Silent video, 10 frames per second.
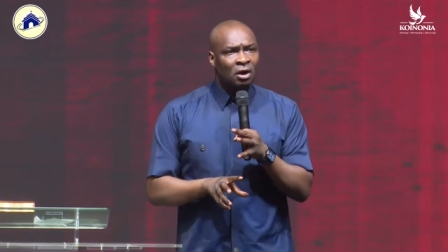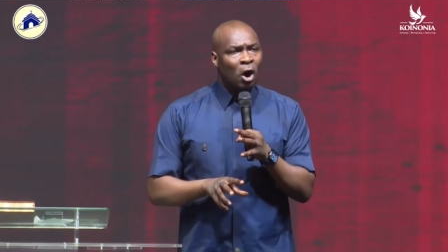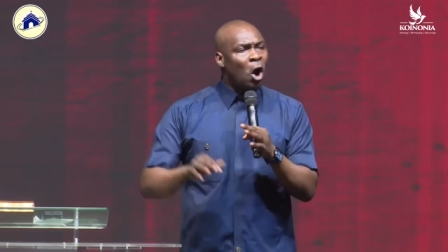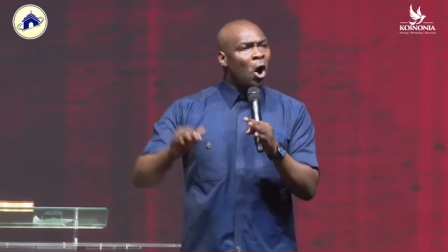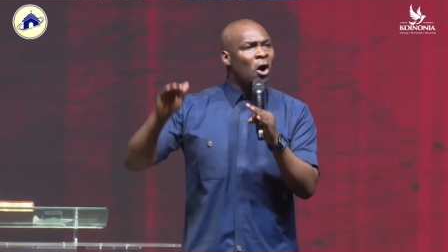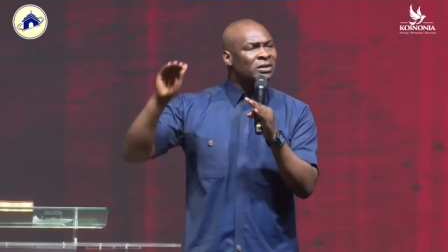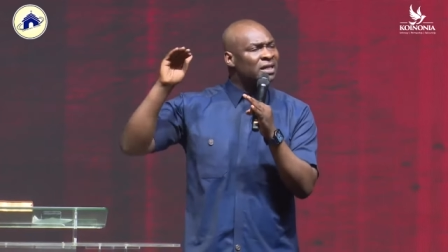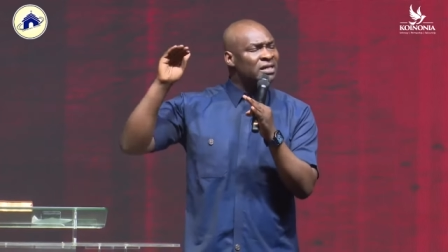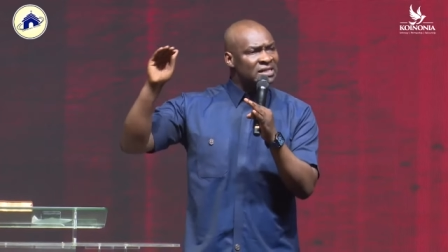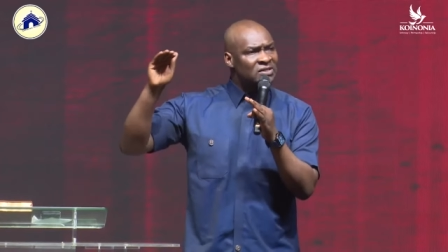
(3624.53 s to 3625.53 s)
all the
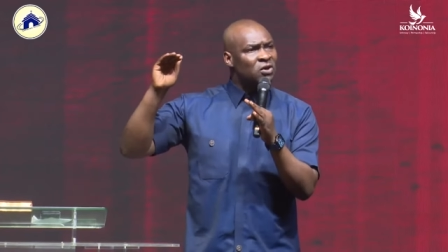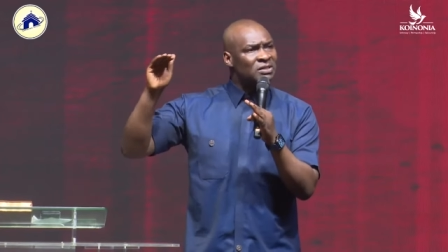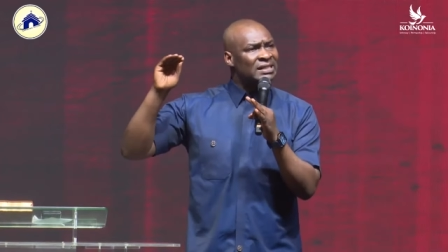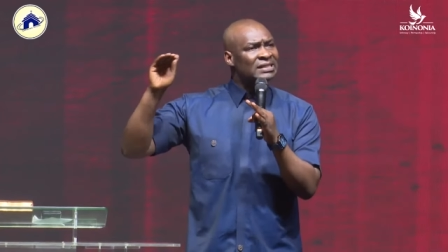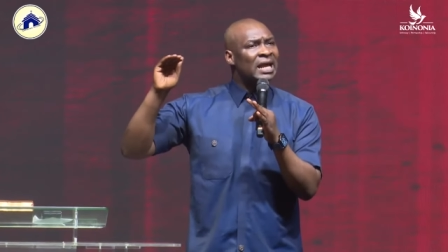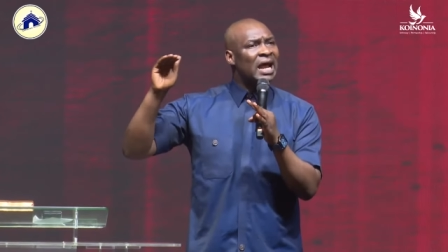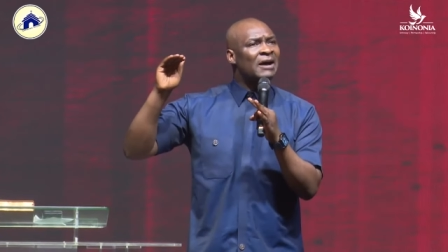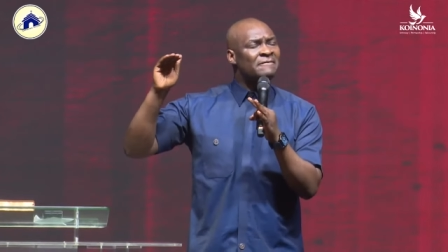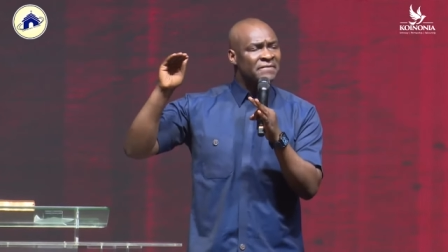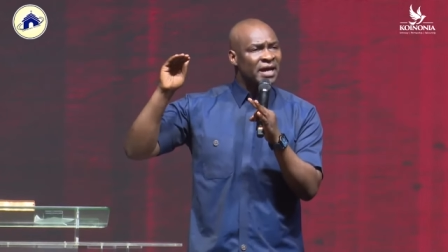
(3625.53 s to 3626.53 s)
resources that are
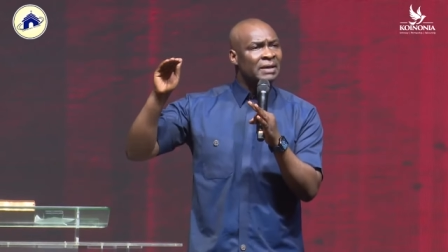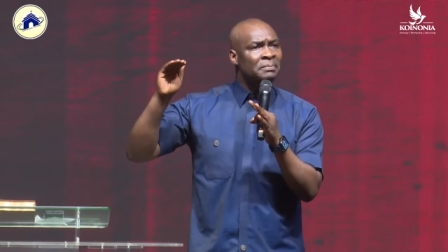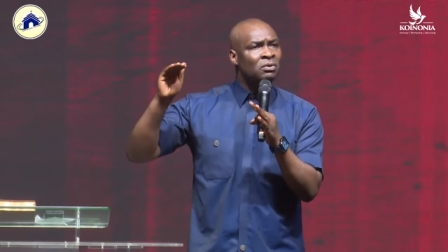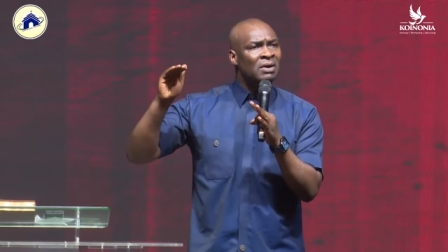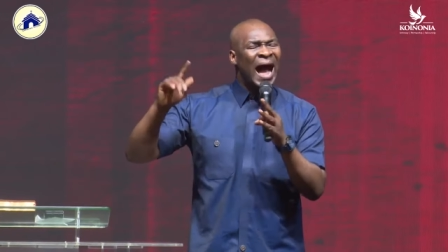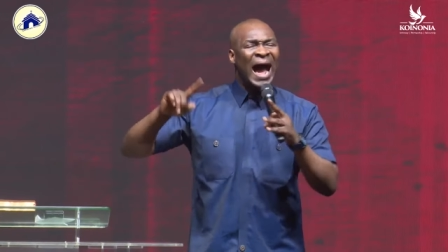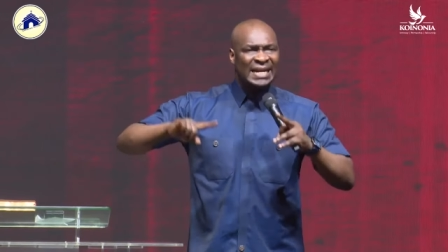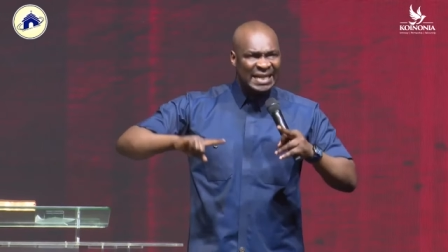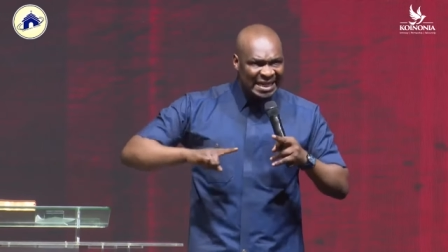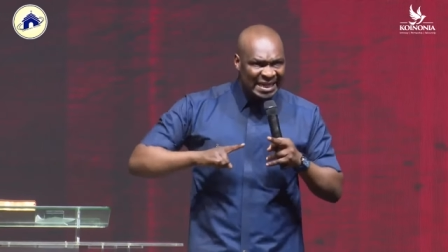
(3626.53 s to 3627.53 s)
available
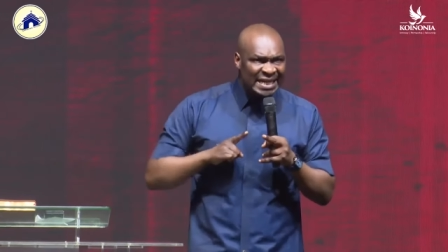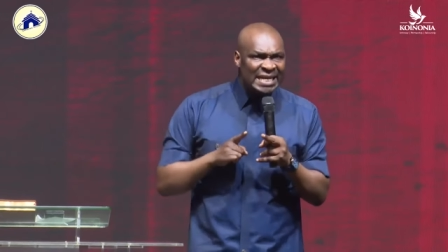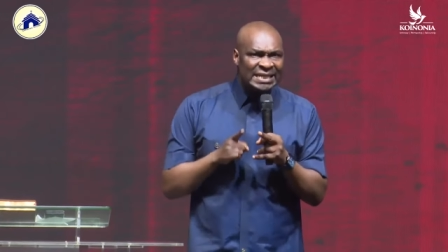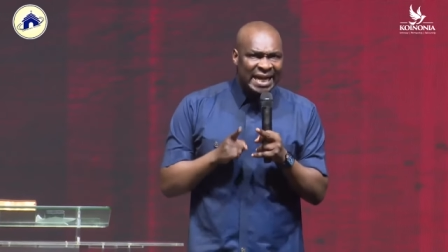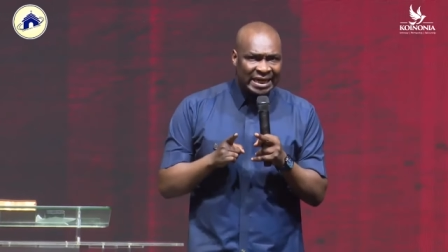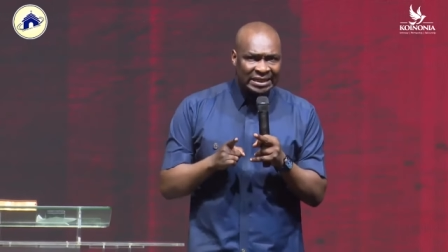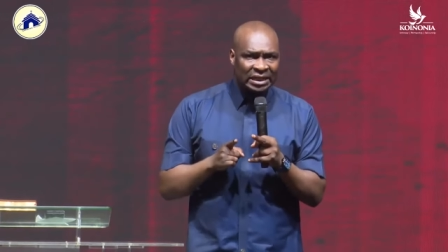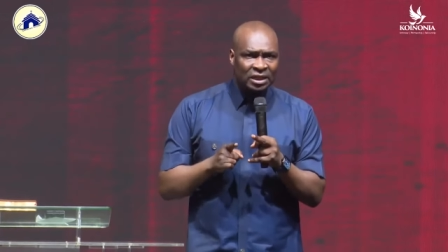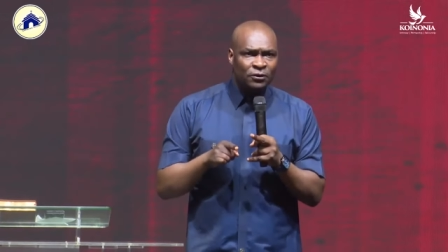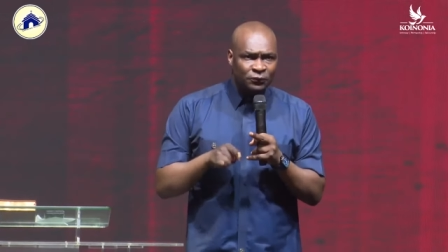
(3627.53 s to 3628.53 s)
and needed
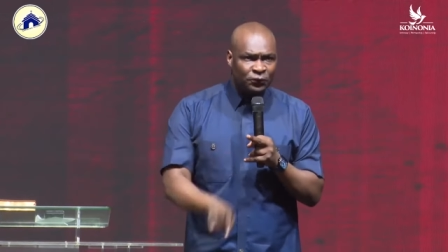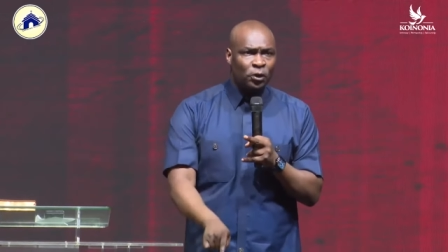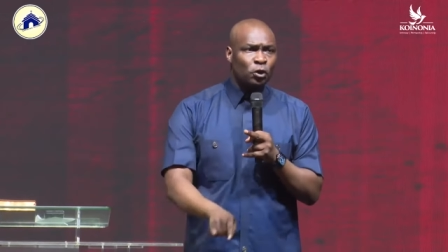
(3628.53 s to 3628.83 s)
for your